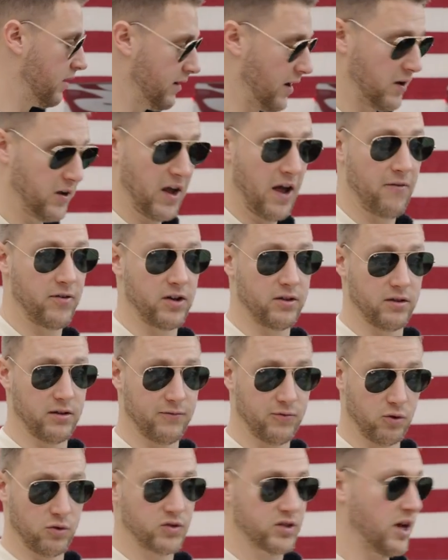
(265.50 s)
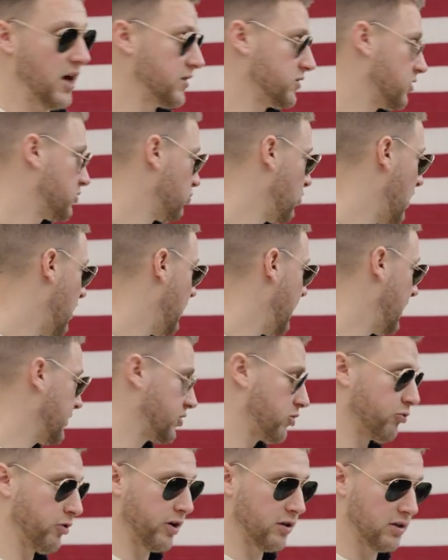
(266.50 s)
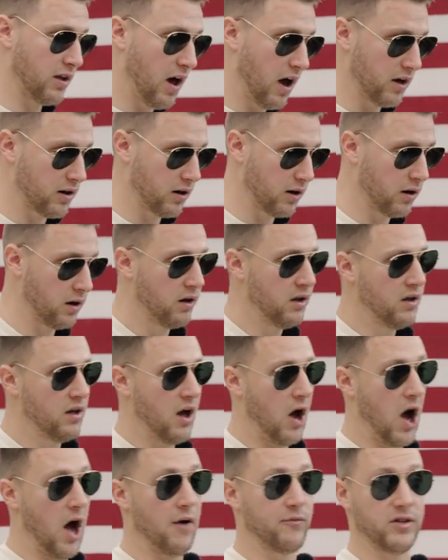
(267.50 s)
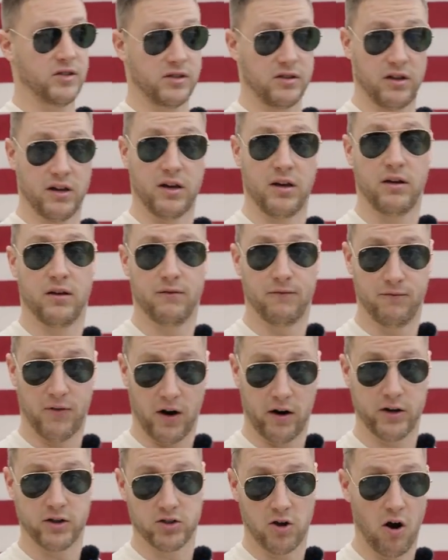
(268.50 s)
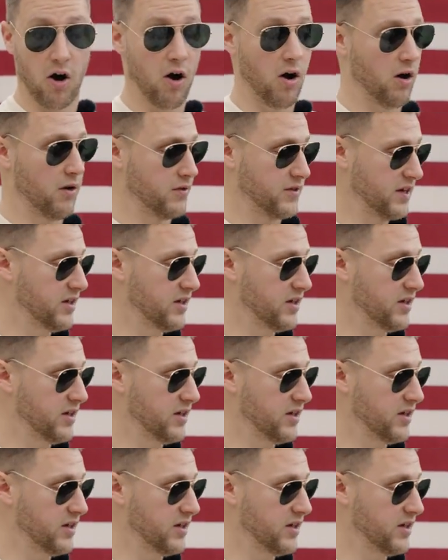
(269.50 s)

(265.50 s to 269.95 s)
and now you have it in the full size as well. It has a rear locker, obviously very tall.